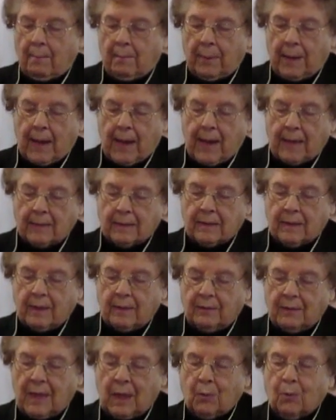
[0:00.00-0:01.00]
but
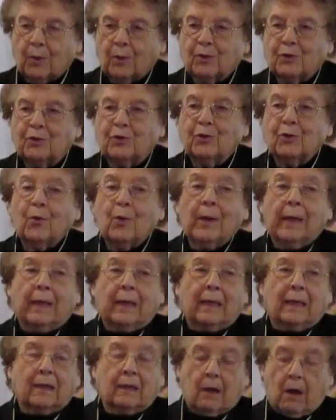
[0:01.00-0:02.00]
they were
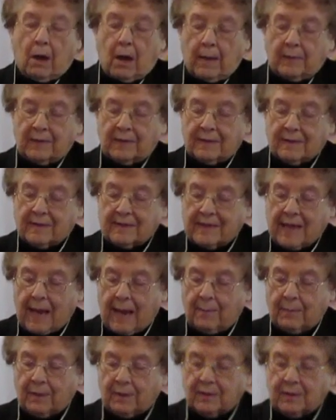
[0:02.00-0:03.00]
doing it on the
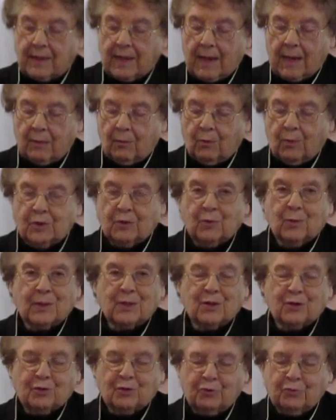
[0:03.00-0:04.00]
Sabbath day, which
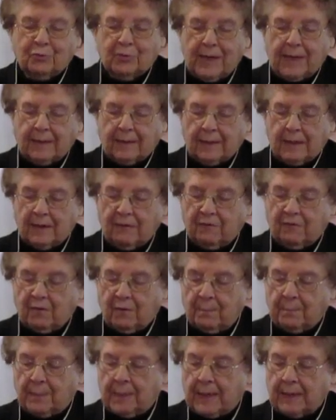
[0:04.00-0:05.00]
was strictly
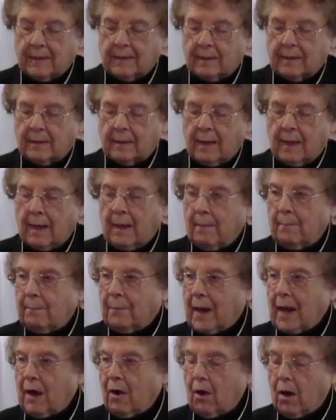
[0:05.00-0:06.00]
forbidden
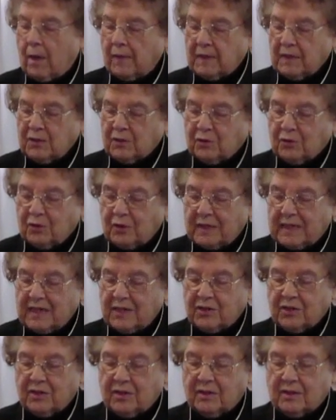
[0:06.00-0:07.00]
by all these
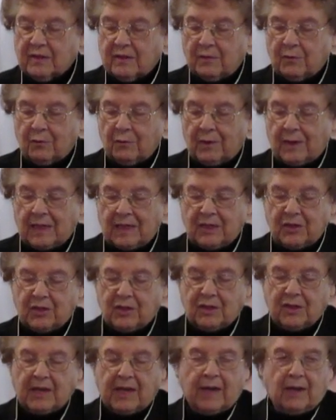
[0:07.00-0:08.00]
traditions of the religious